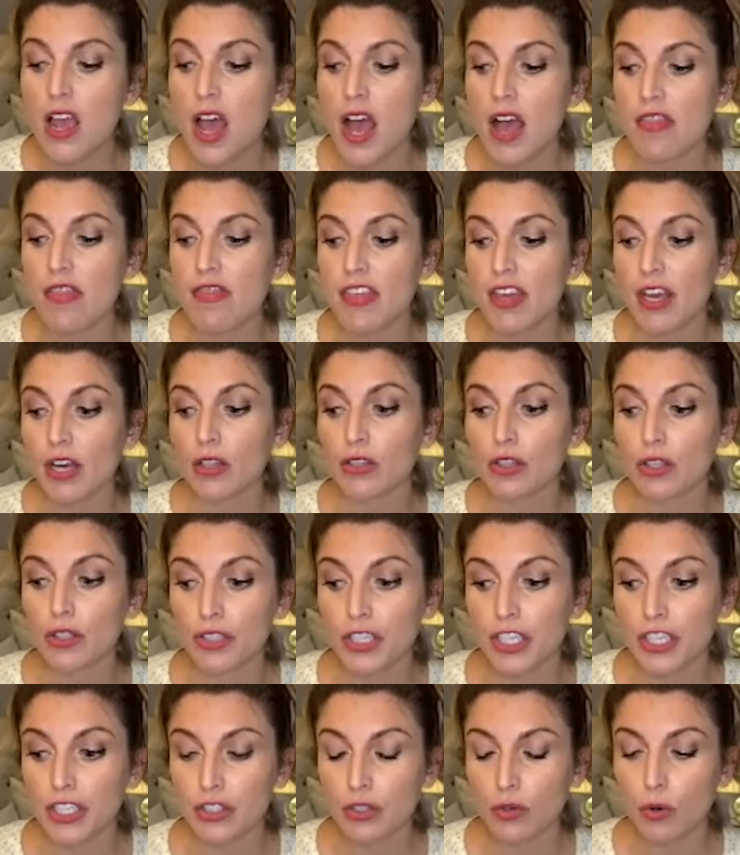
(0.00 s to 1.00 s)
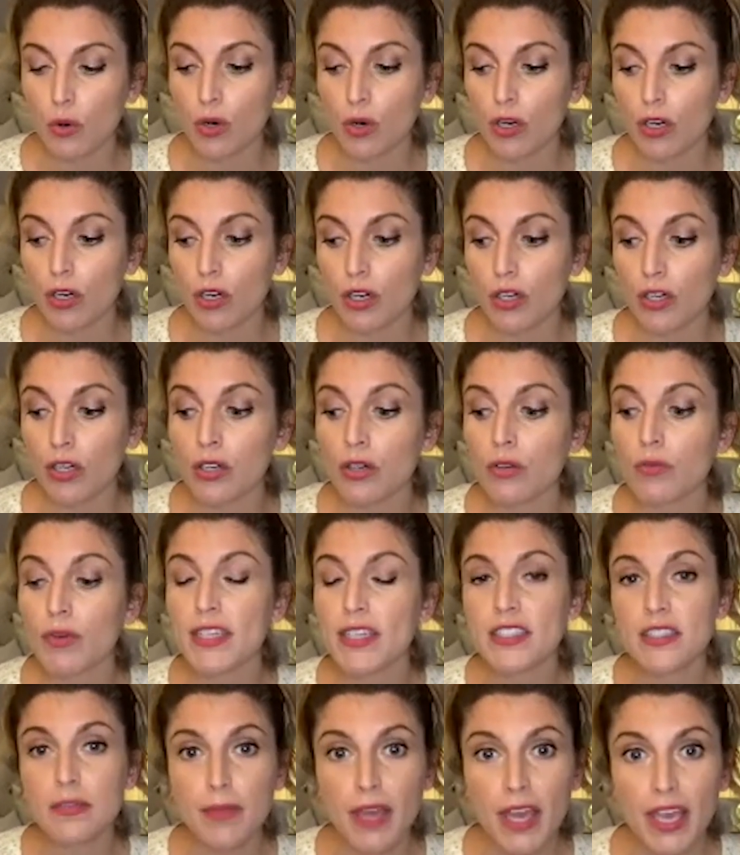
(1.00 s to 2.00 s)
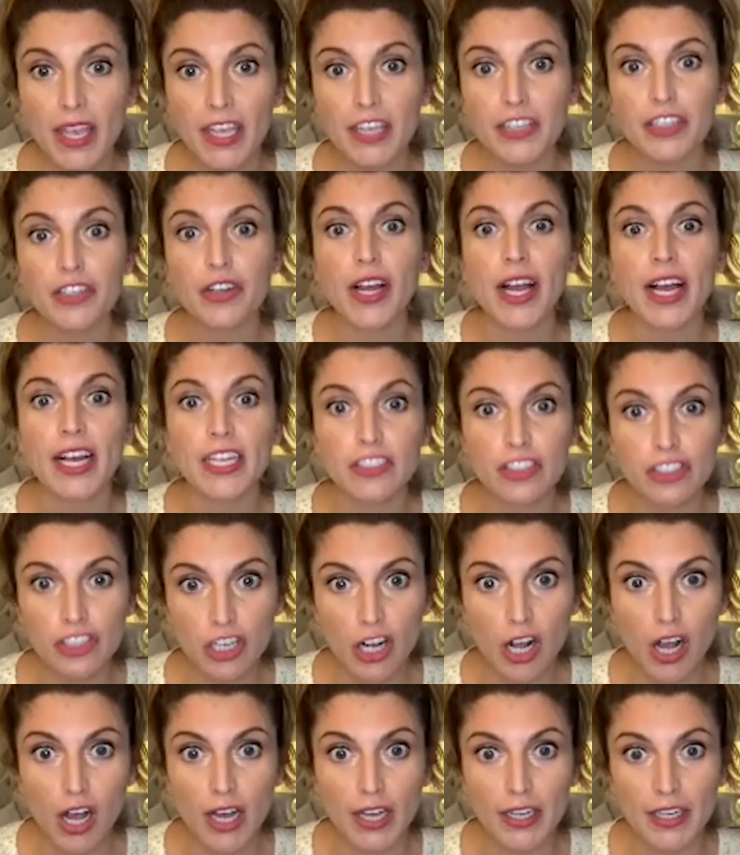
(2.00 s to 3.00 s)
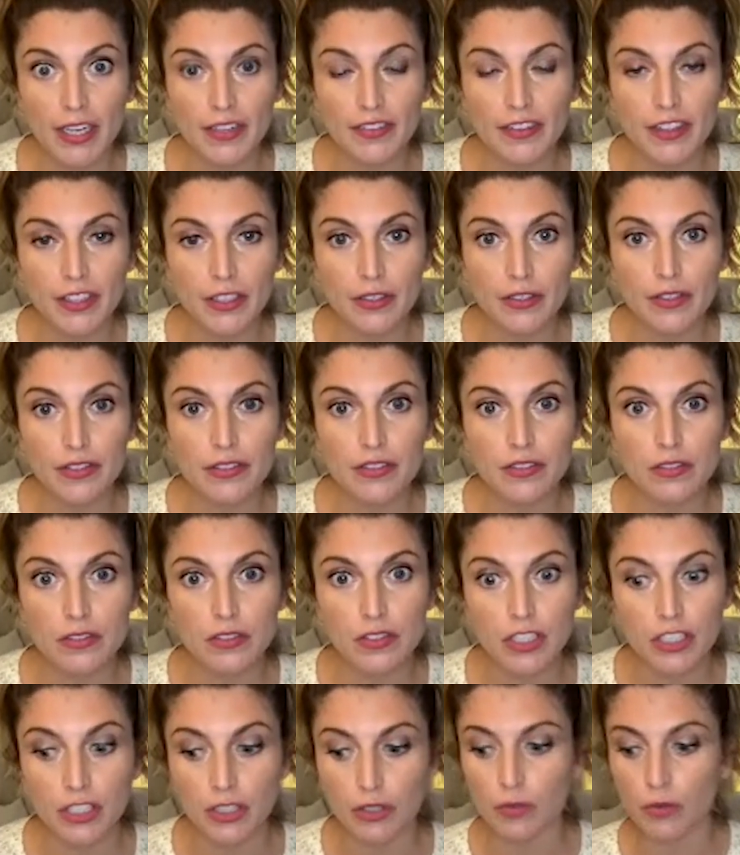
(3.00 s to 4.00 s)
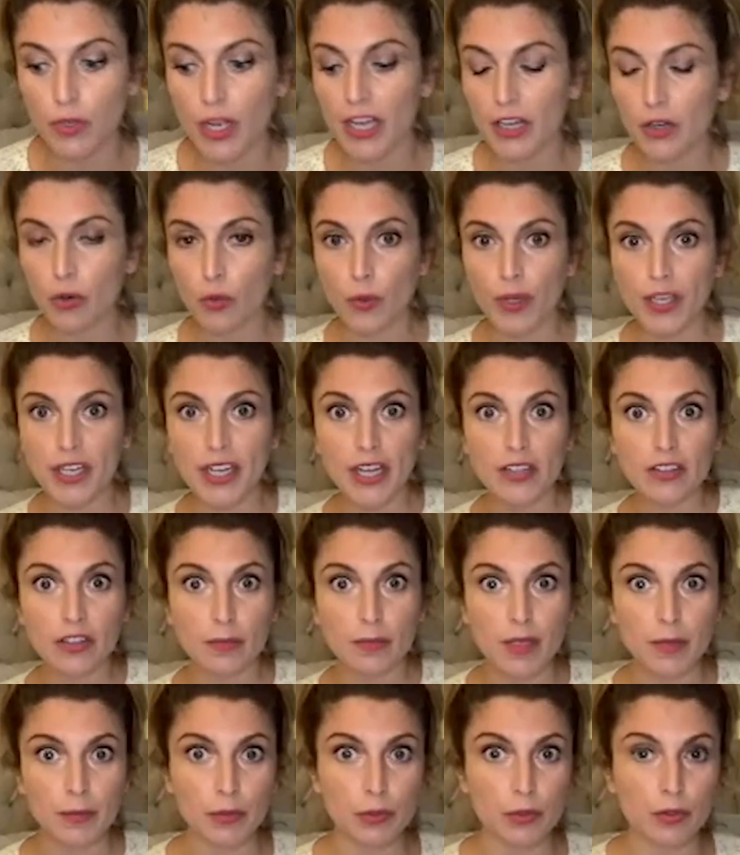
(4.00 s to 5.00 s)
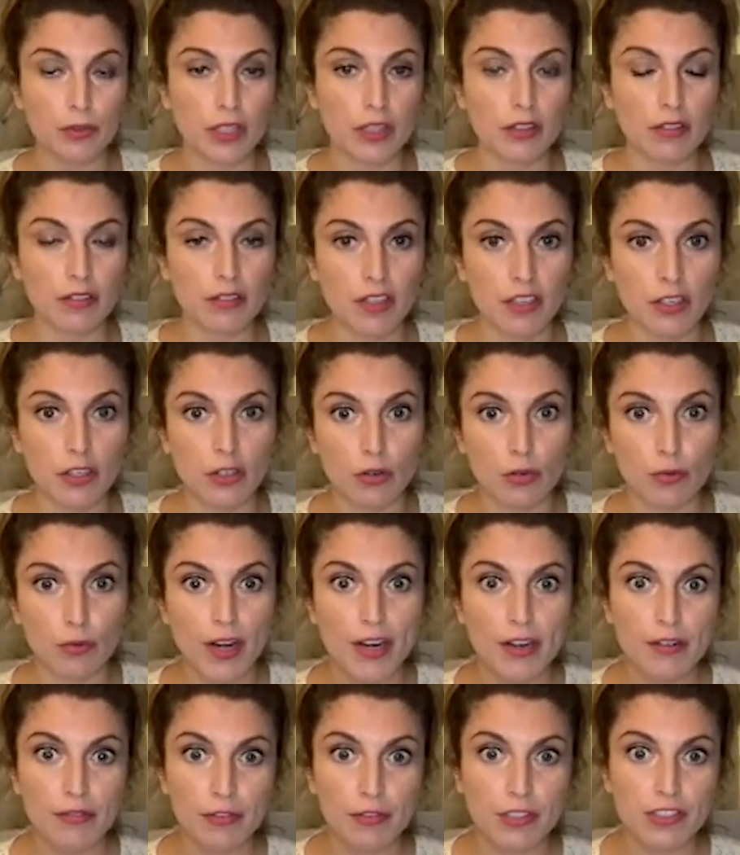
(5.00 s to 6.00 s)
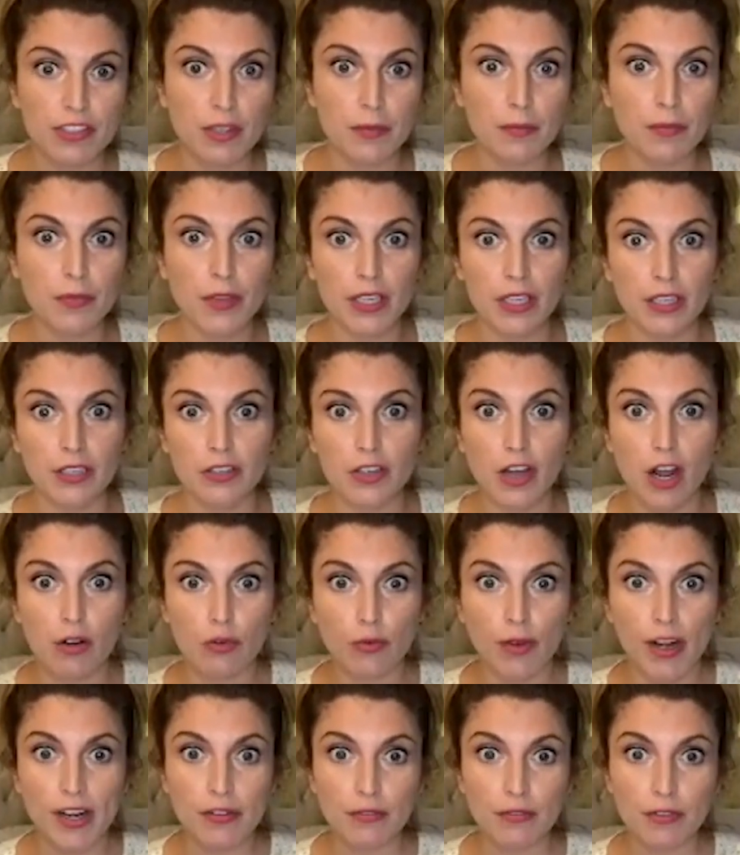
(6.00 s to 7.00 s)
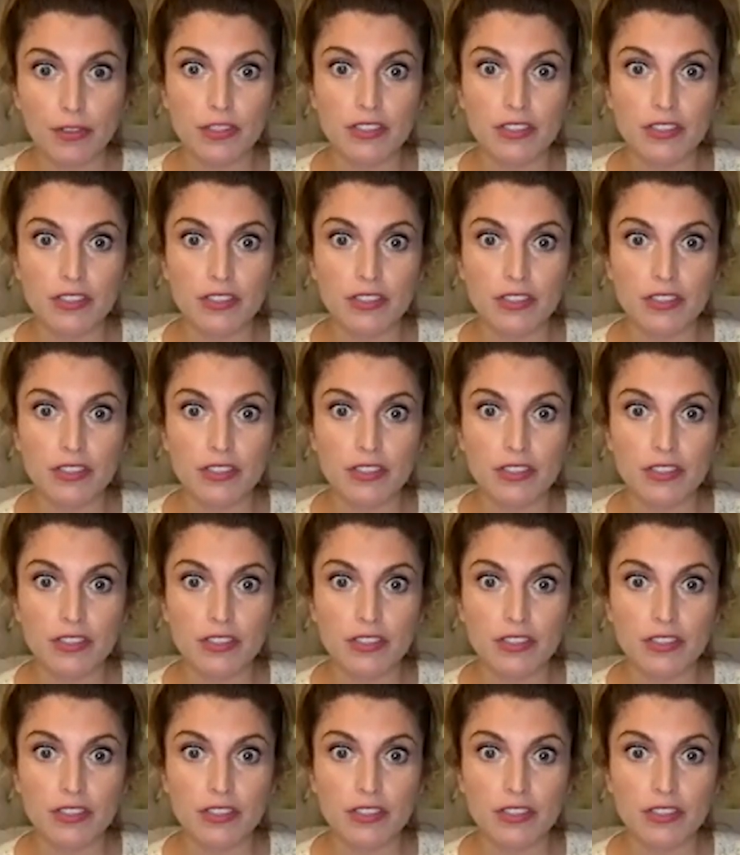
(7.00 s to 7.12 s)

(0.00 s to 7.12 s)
and they'll look at your resume and your headshot, and they'll, you know, kind of weed out the people who they think are right for something and not right for